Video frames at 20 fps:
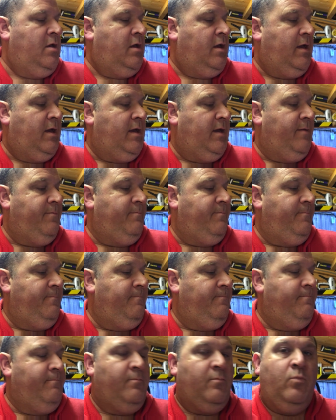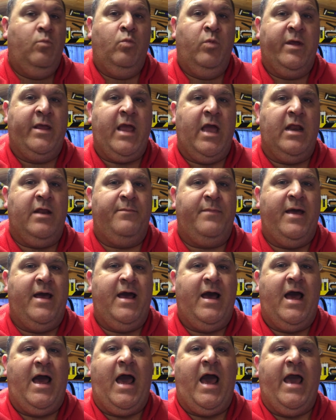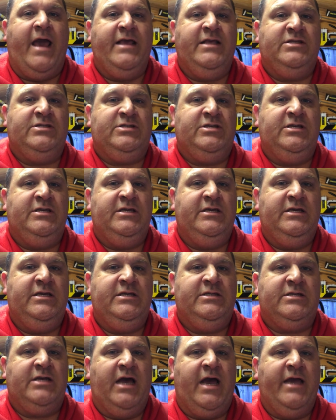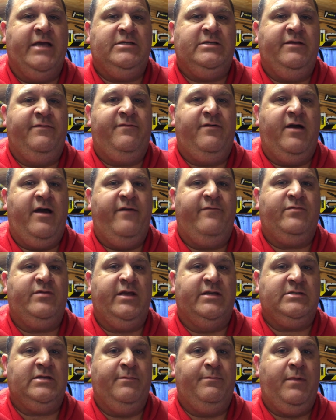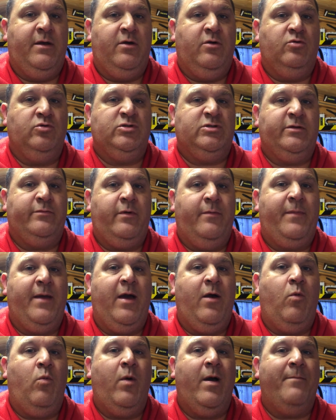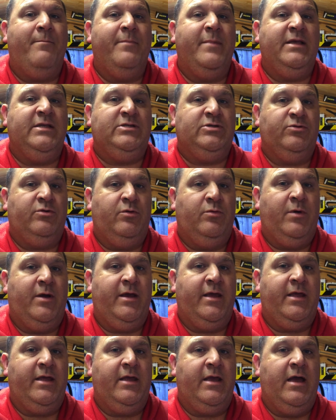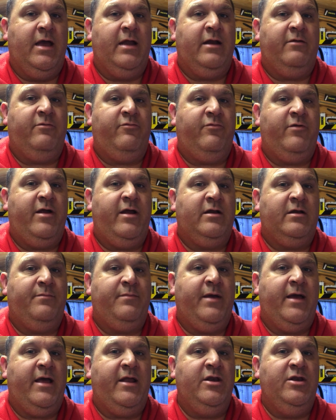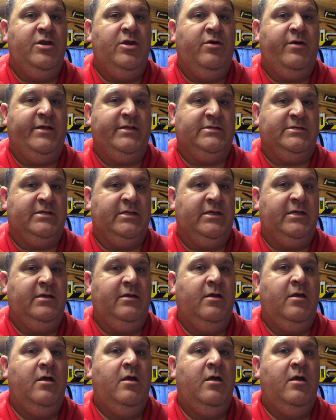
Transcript: Um, we're getting about 80 to 85 decibels from about one meter away and around about 90